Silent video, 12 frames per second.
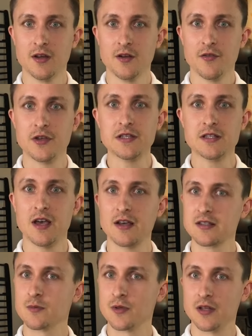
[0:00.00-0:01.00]
This
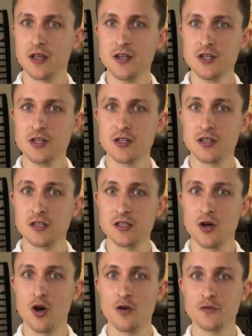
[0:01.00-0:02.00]
examination is
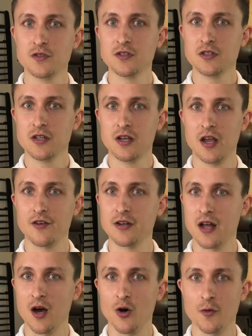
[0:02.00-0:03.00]
often carried
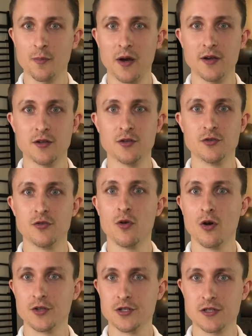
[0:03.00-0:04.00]
out by a
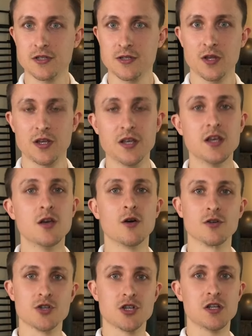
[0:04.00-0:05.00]
neurologist. He
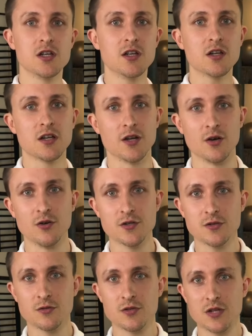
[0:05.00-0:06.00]
or she can
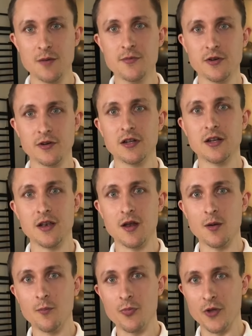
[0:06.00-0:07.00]
also temporarily
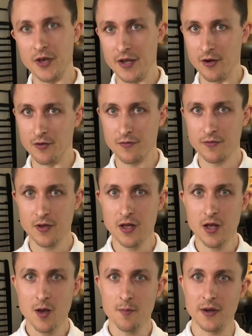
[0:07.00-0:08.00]
numb the nerve
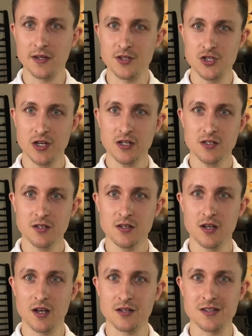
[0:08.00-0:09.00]
by injecting
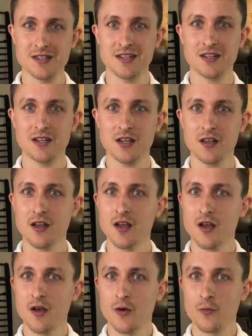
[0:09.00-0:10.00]
anesthetic
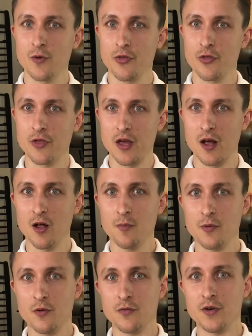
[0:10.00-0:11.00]
with the help
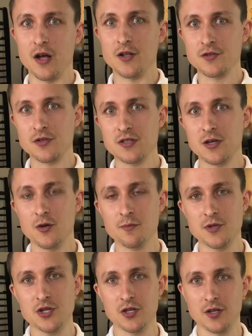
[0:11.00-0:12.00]
of an ultrasound
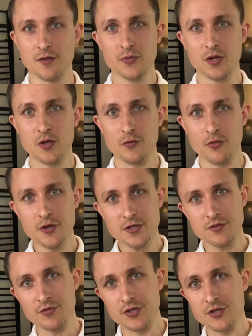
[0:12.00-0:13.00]
machine. If
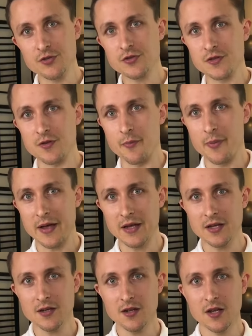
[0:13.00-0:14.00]
this reduces the
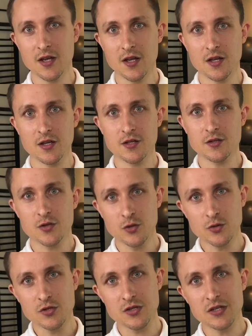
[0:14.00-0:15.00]
pain, it
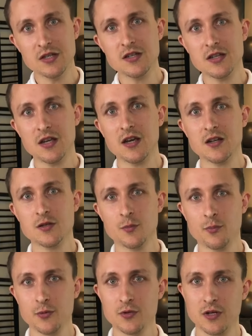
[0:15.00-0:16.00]
could indicate
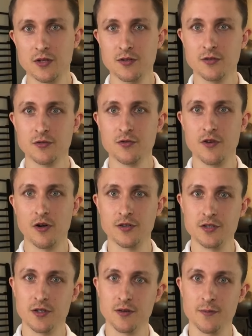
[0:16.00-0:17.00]
pudendal
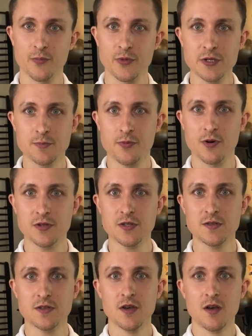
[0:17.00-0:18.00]
neuralgia. This
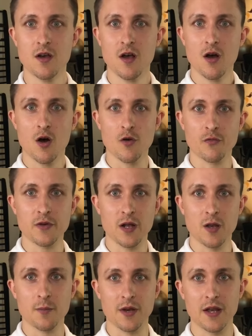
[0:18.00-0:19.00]
process of
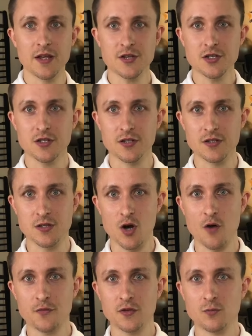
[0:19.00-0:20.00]
elimination is
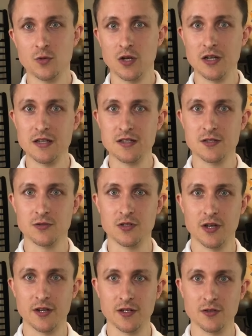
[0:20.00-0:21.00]
often what leads to
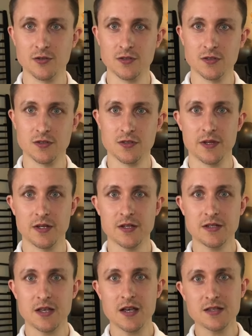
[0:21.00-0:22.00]
diagnosis. It
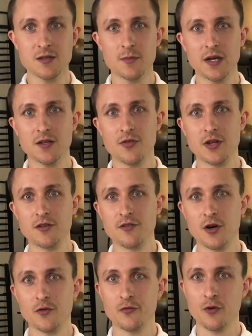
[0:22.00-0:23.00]
is estimated that
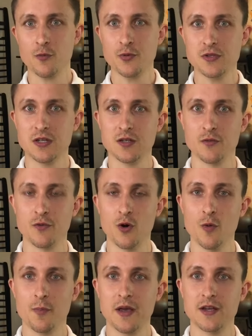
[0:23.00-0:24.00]
around 4% of all
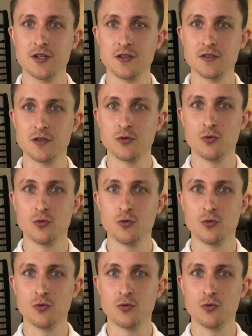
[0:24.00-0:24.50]
patients who